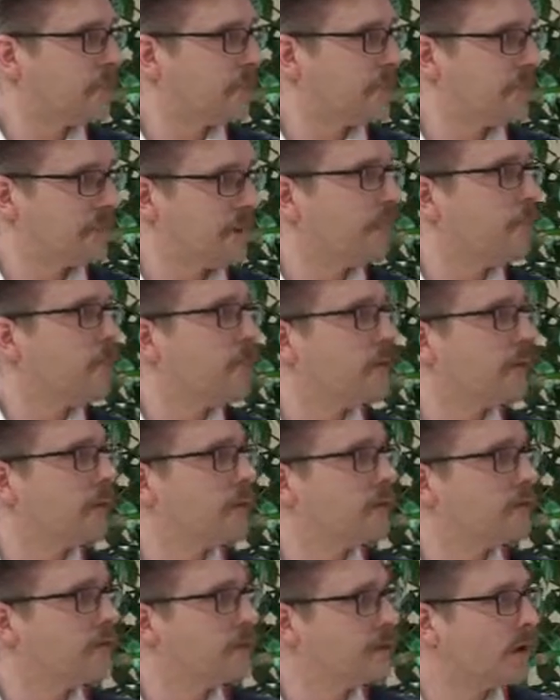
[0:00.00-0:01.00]

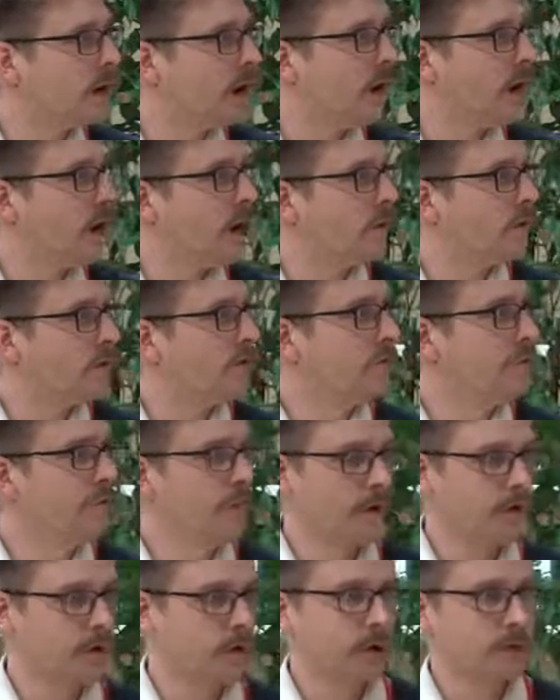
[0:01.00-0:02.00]
simple
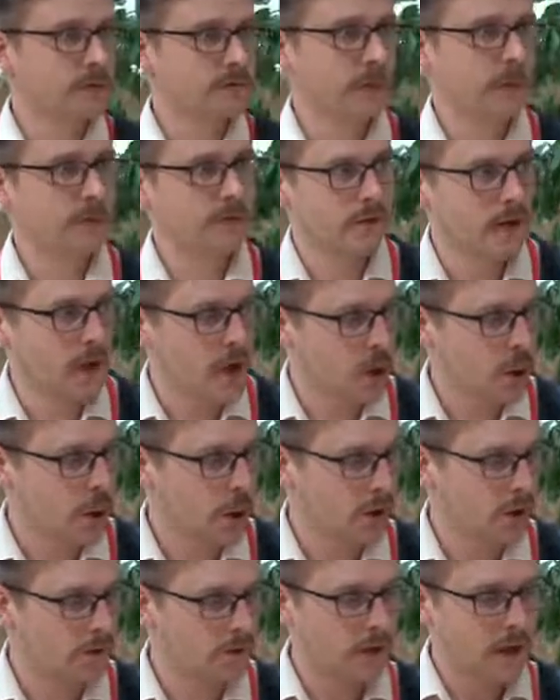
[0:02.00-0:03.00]

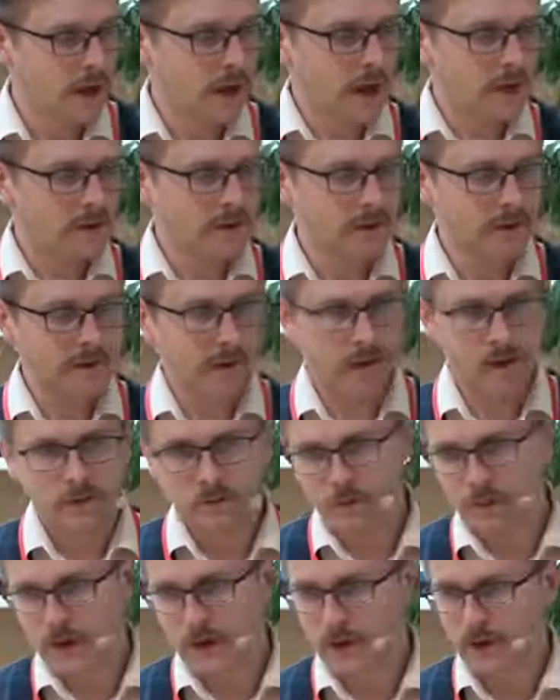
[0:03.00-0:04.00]
visualization that
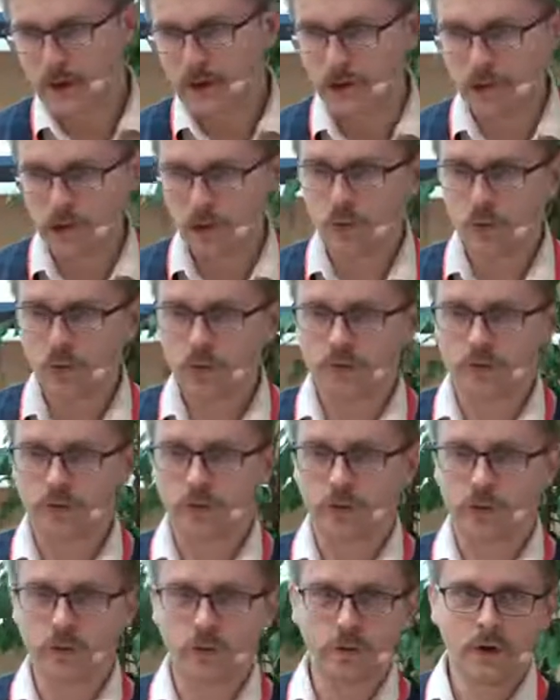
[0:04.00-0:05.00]
can be
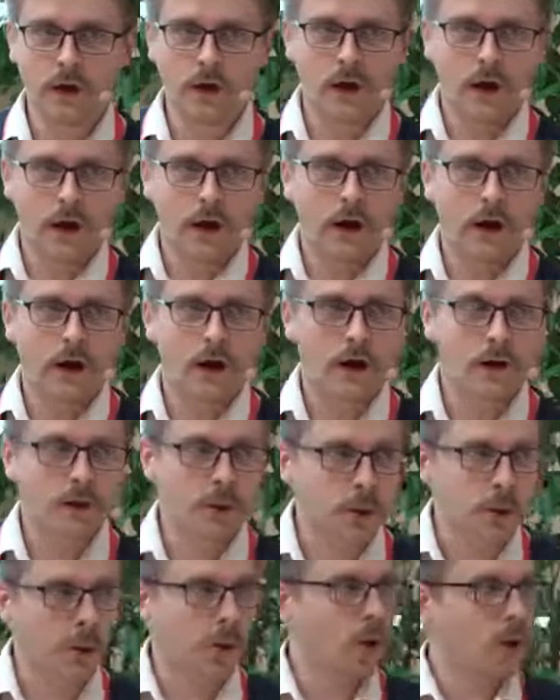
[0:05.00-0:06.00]
used to
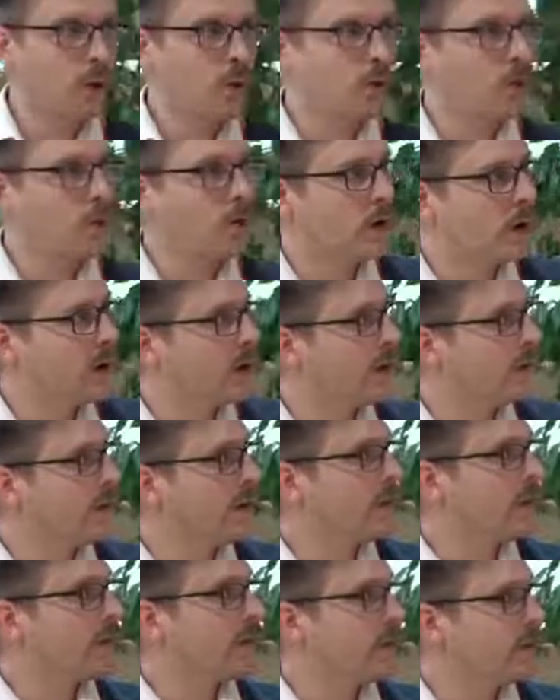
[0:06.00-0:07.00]
show
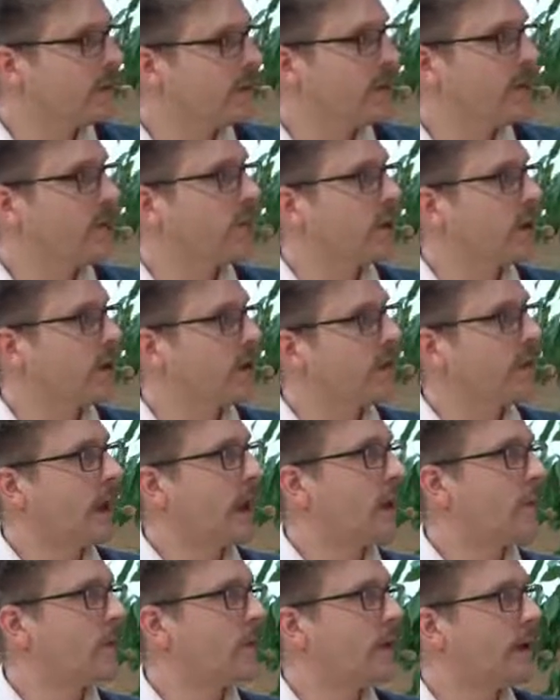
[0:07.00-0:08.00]
the different
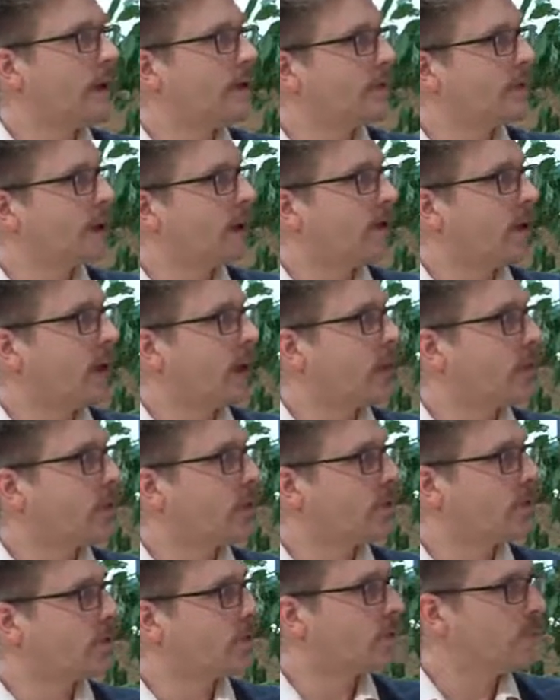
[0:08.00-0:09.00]
timelines. Here are
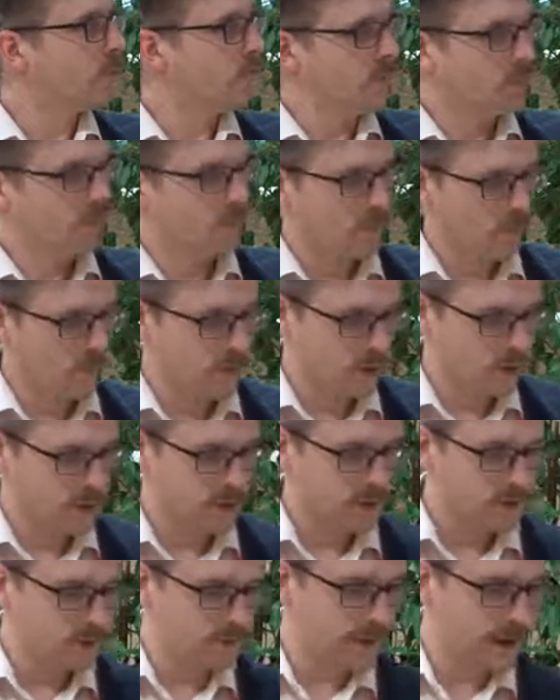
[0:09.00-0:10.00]
world